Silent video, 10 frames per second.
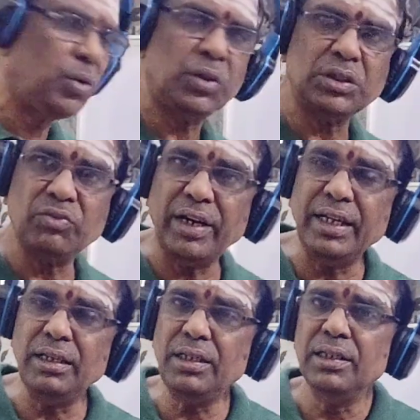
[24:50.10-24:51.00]
force.
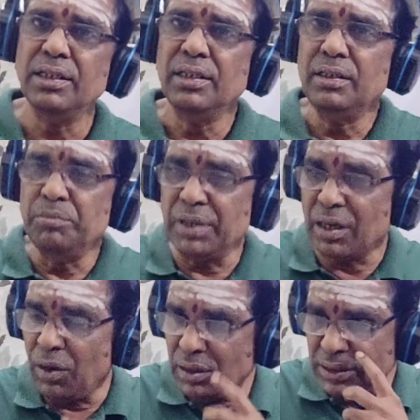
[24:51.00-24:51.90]
Why?
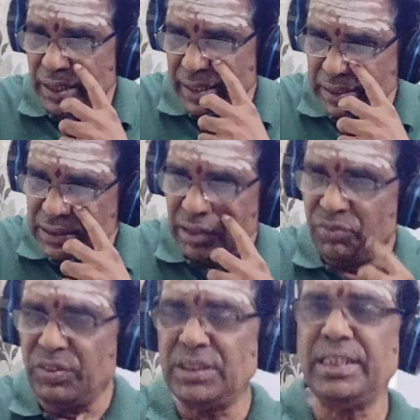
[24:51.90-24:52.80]
Because there is
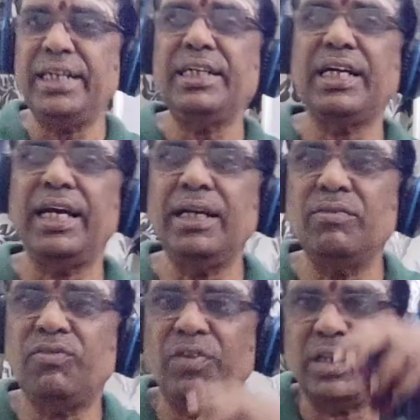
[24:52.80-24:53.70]
sufficient
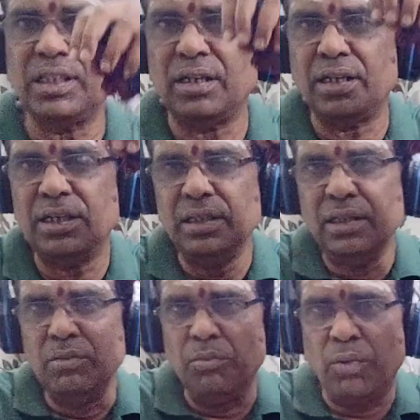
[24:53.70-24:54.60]
time for the
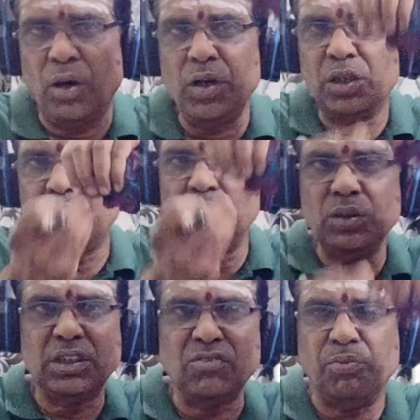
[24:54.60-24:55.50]

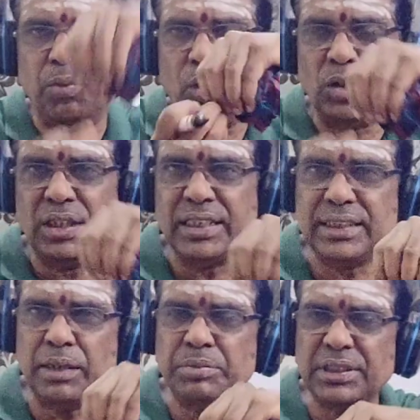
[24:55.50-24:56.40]
molecules of both the
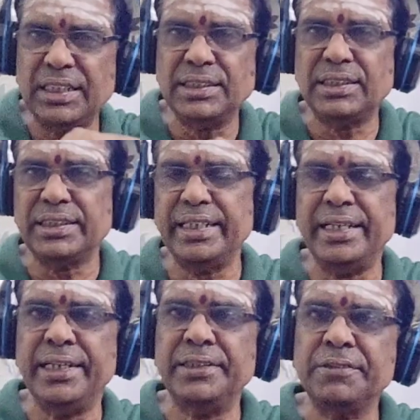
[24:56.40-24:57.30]

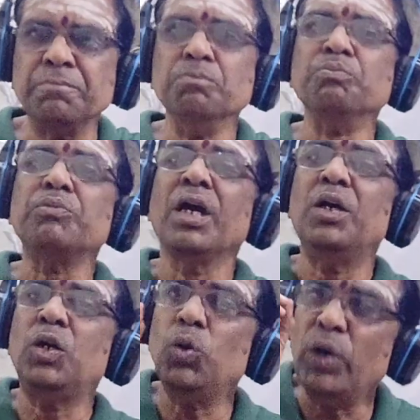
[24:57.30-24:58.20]
substances
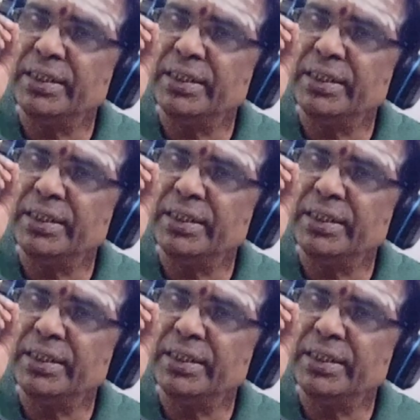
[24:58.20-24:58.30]
to